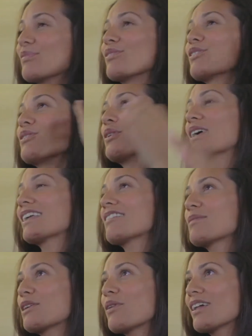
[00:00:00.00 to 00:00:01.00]
So I
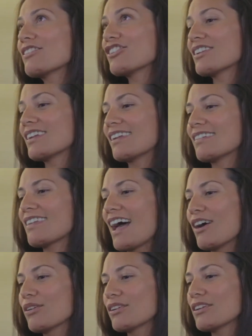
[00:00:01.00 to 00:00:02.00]
guess my question is,
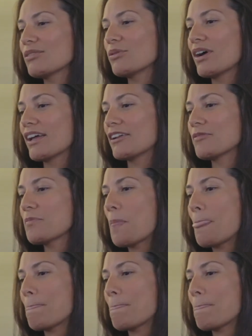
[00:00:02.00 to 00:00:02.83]
how can one